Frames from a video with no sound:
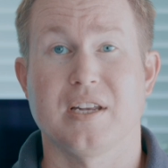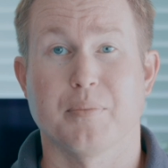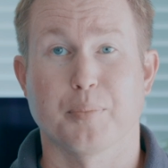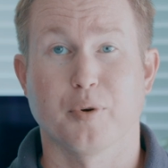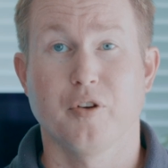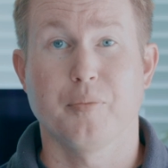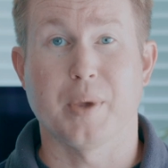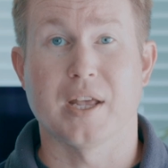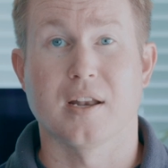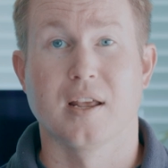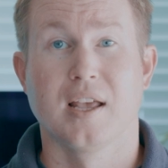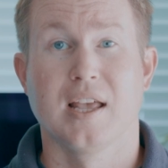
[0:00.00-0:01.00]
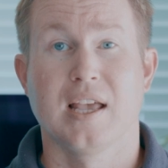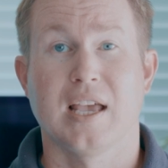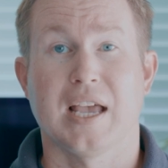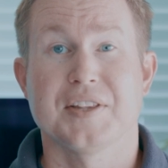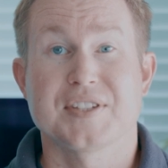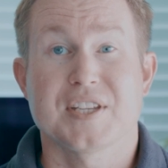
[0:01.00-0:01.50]
need improvement
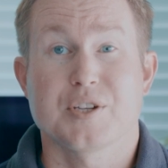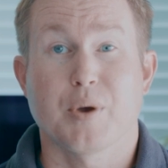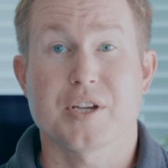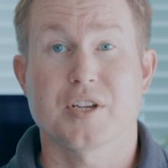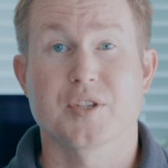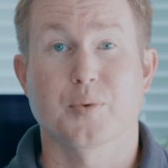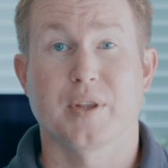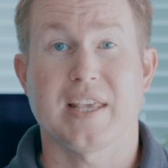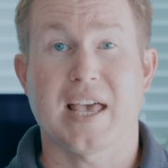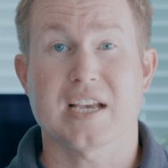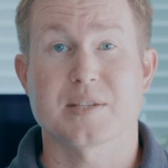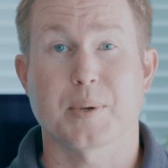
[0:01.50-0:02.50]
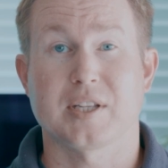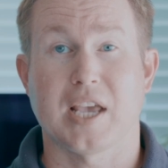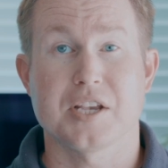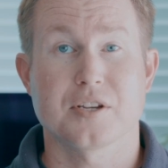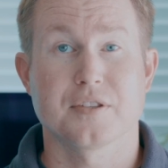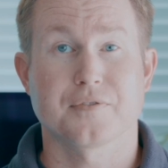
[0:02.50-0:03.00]
and situations where the
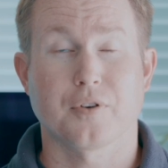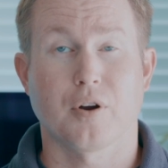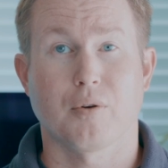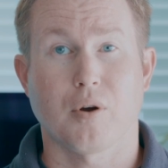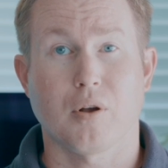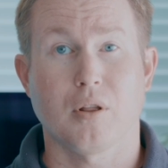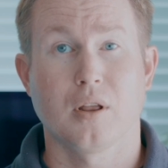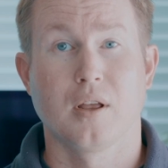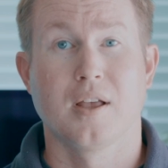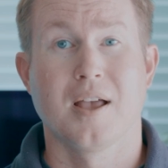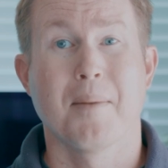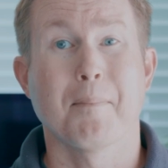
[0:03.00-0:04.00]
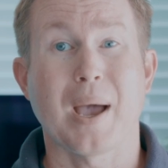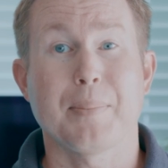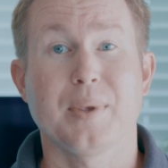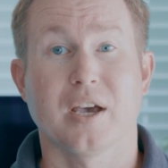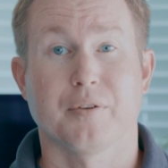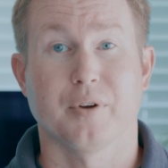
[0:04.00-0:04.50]
expectations for a role might
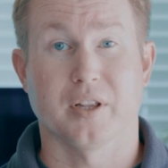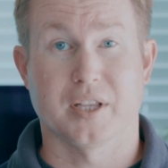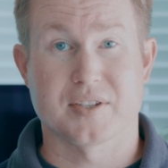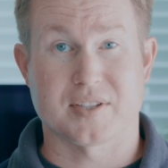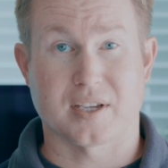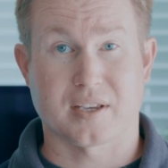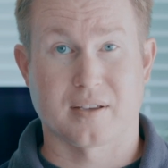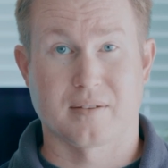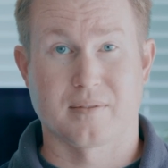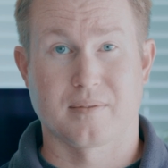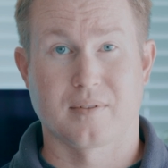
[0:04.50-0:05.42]
be unrealistic.